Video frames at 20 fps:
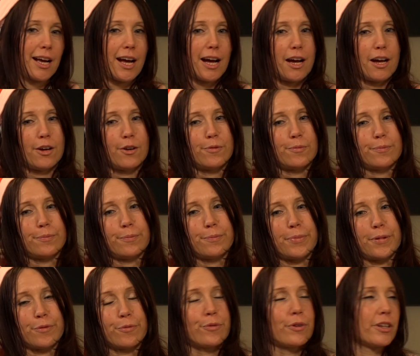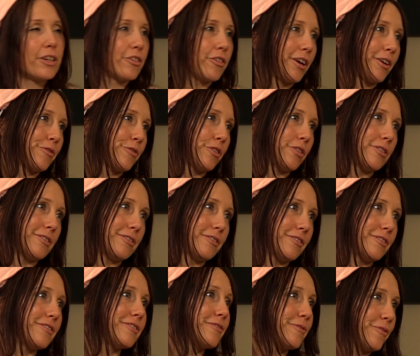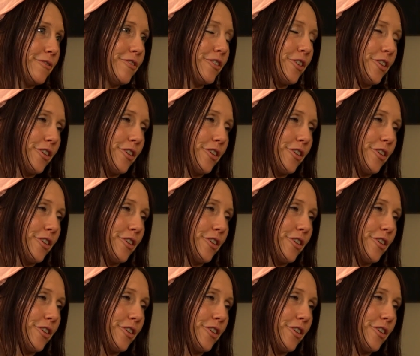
but really grateful for